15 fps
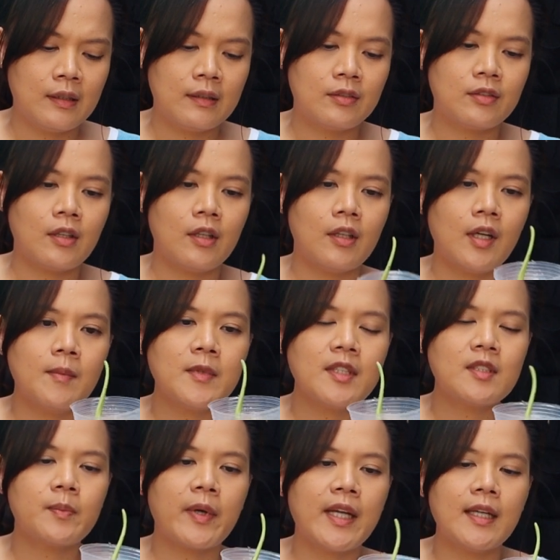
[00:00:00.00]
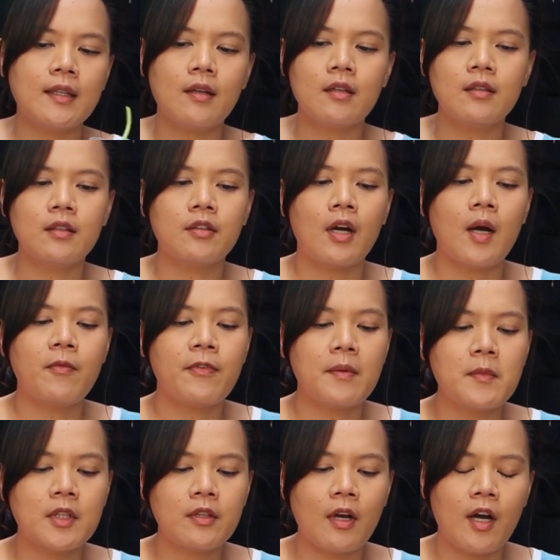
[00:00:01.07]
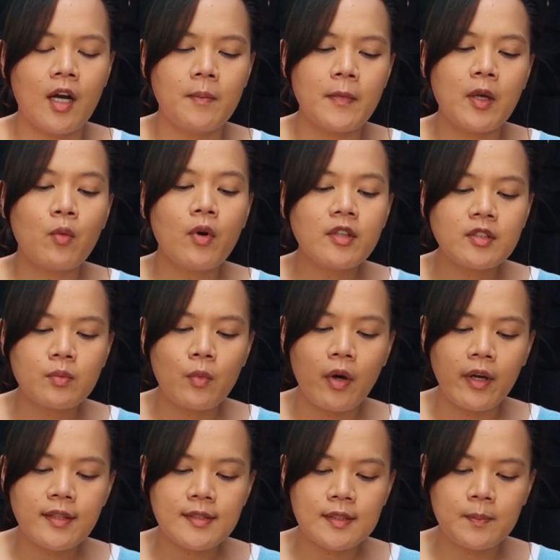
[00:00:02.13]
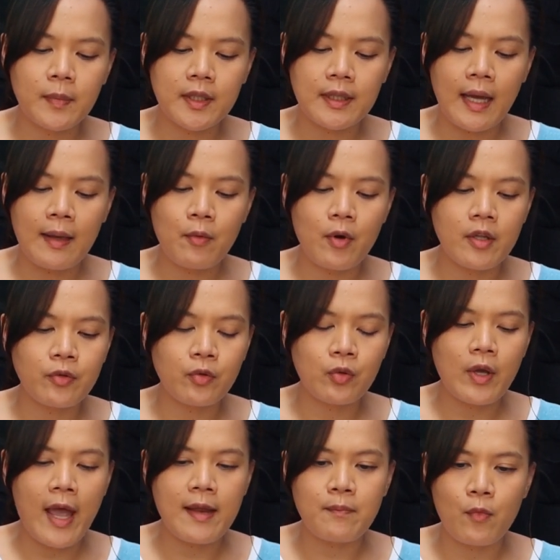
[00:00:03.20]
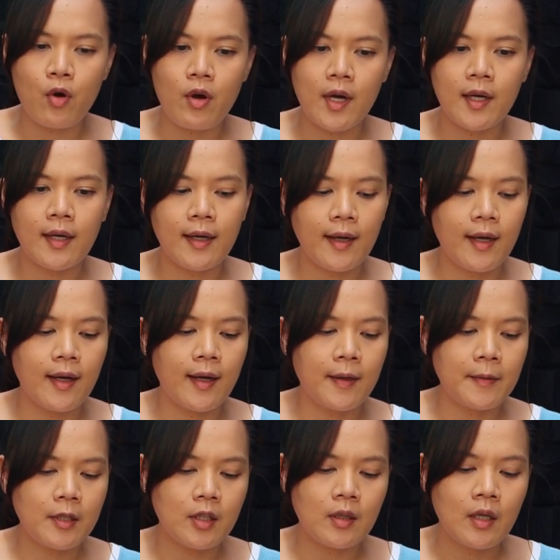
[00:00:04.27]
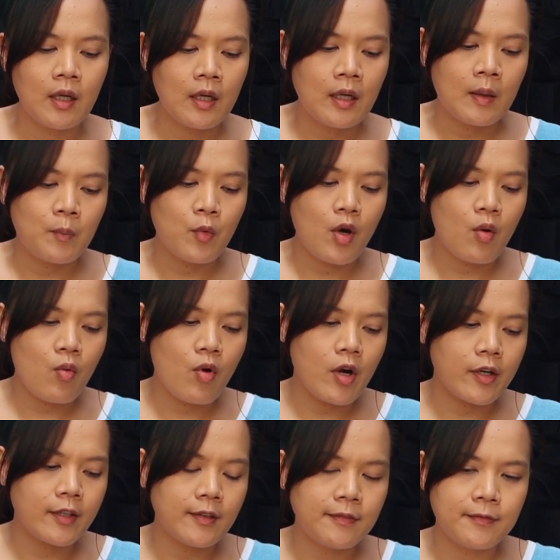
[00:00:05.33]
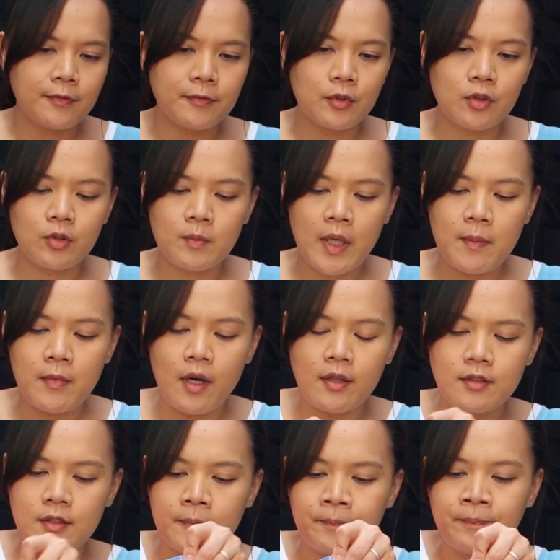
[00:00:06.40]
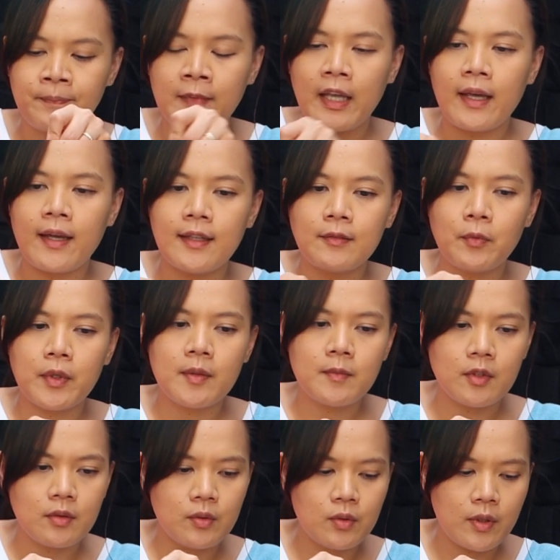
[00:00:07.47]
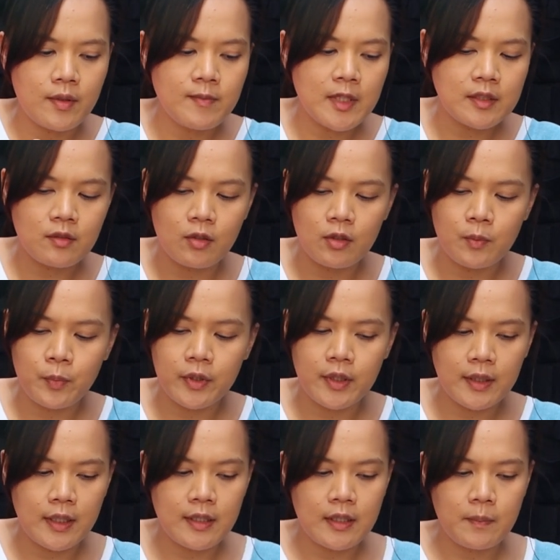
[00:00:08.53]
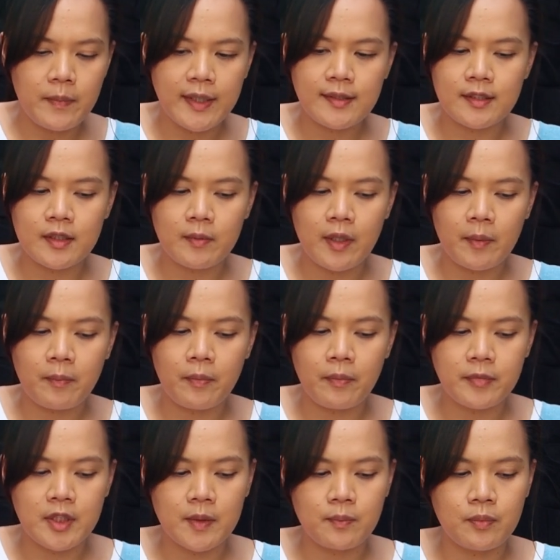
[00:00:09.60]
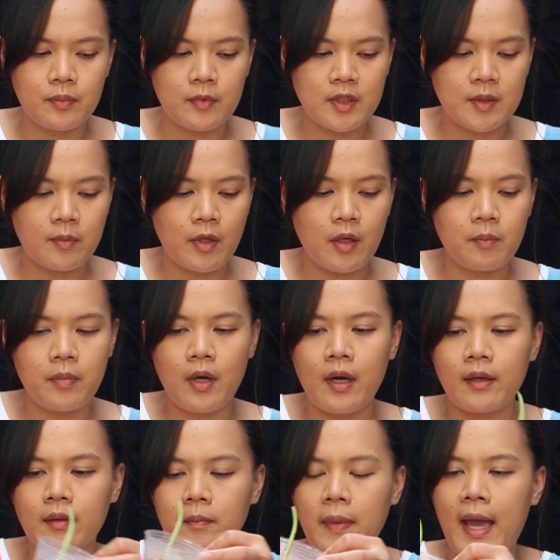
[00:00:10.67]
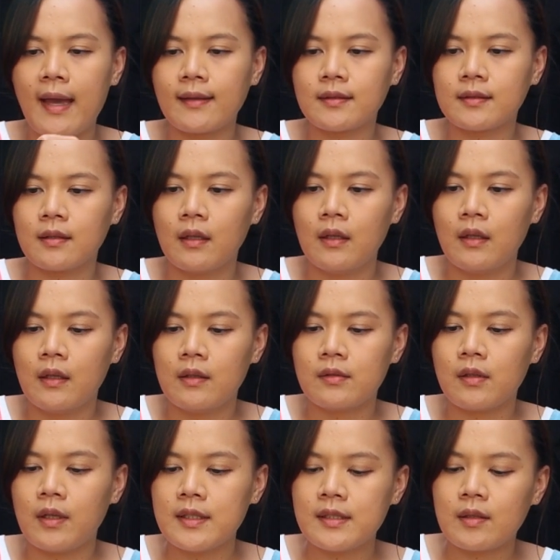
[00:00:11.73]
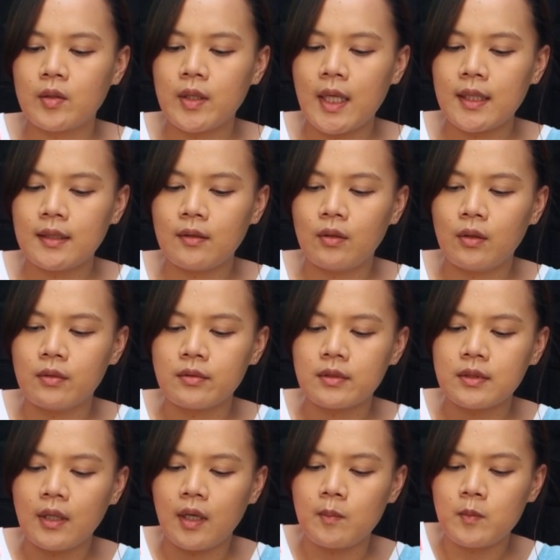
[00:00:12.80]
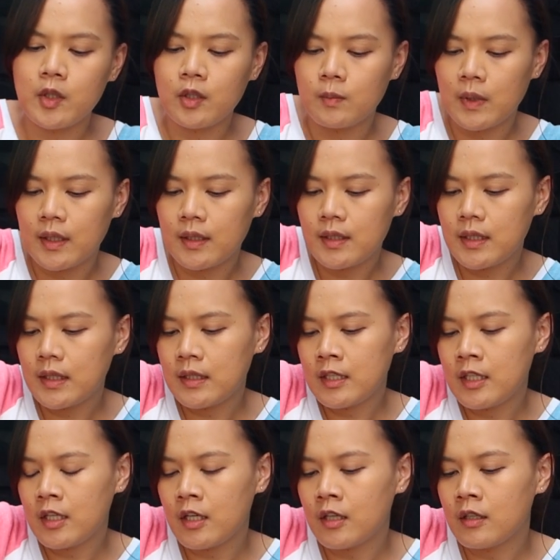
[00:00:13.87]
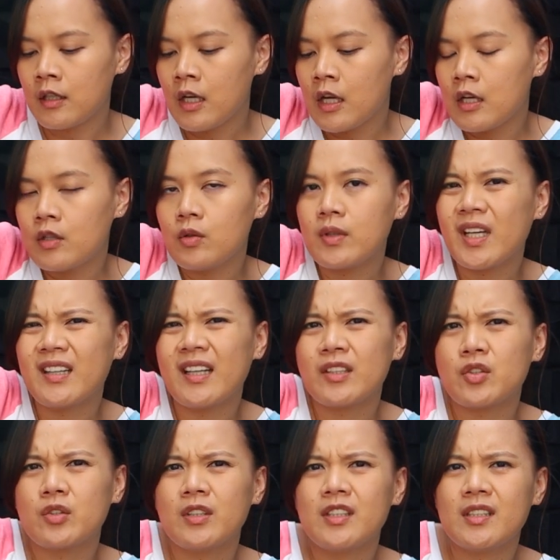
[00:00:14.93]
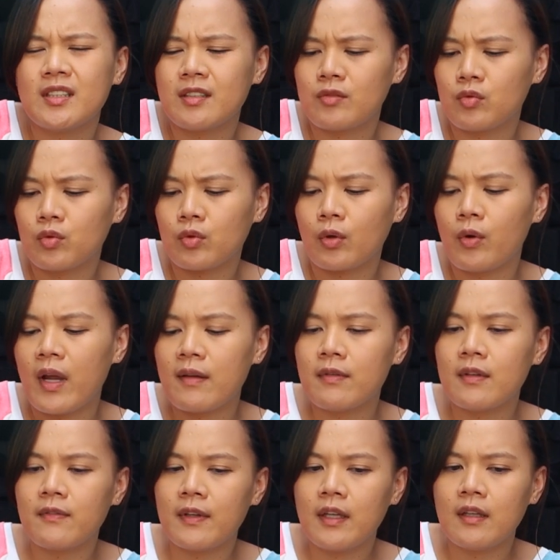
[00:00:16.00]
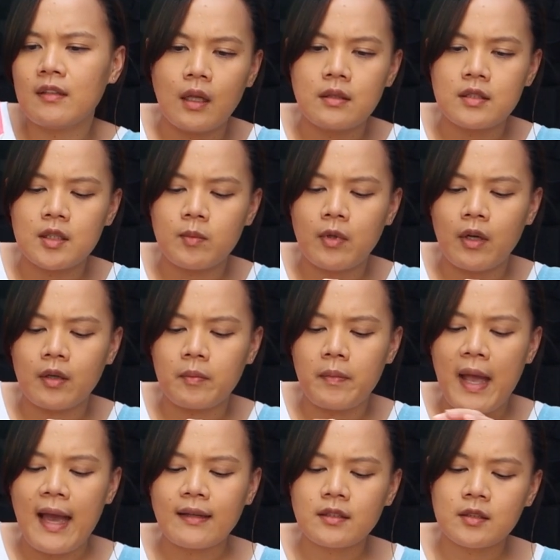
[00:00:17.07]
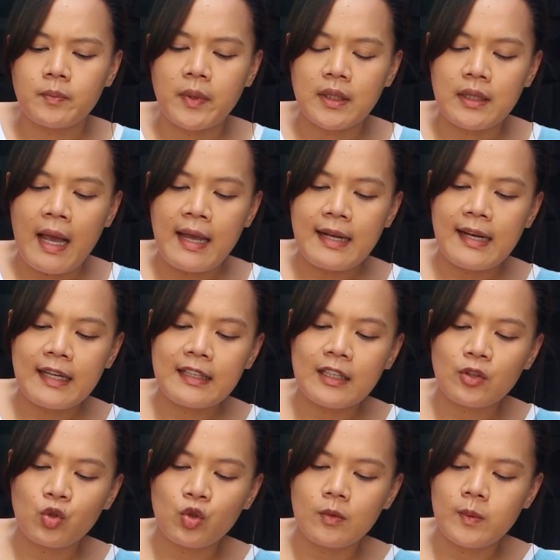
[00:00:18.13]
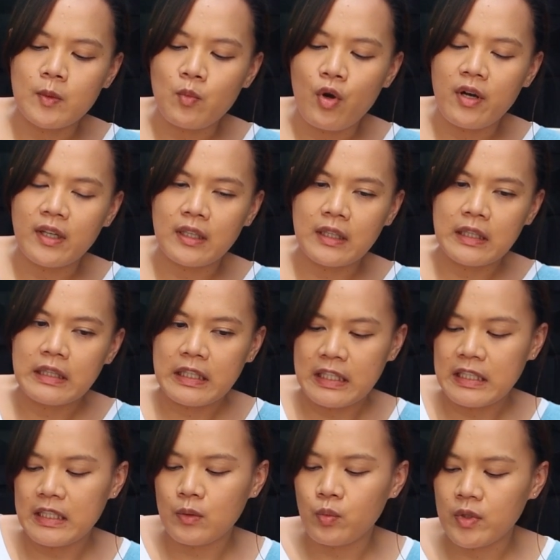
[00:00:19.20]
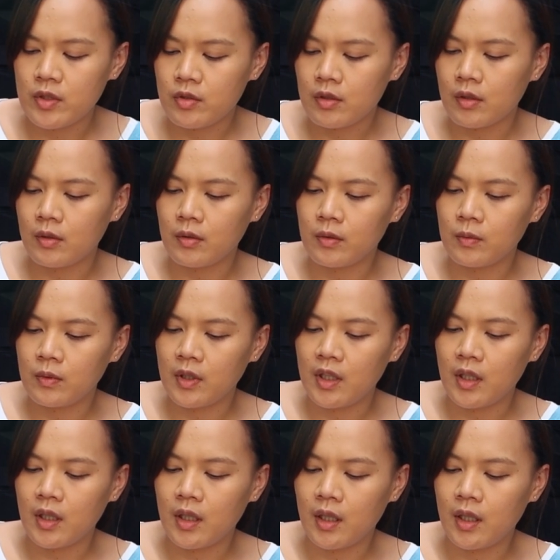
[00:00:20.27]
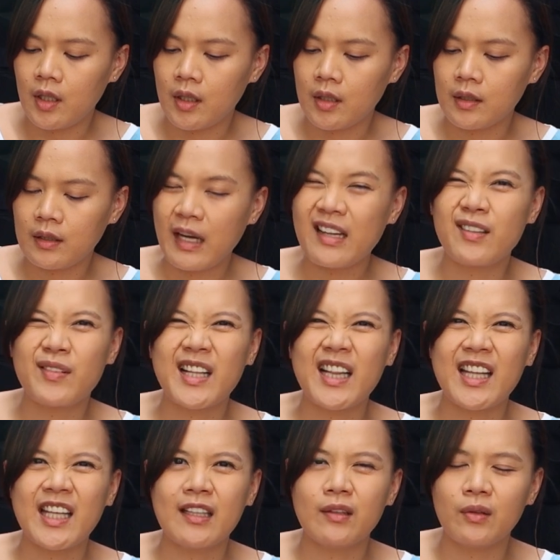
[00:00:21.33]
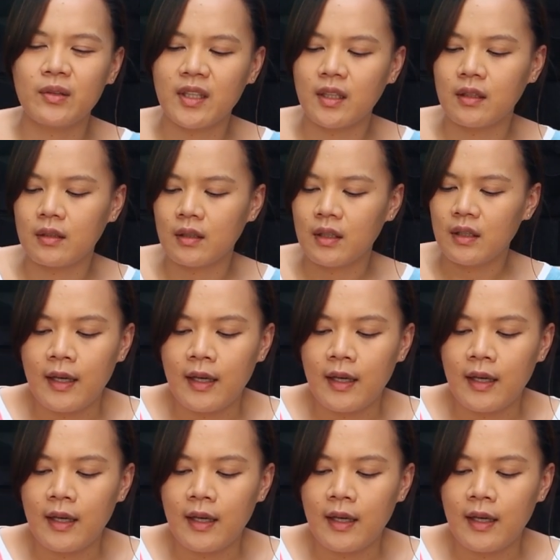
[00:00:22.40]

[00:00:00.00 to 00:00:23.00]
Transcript: So I'm just spray it on the top from the top. It was moist, but I want to add more water to my moss. And what I'm gonna do, I'm just gonna put it in a big Ziploc bags. So it's create its own humidity in here. You can actually just throw everything in Ziploc bags, but I like it to be more in individual, kind of clean looking.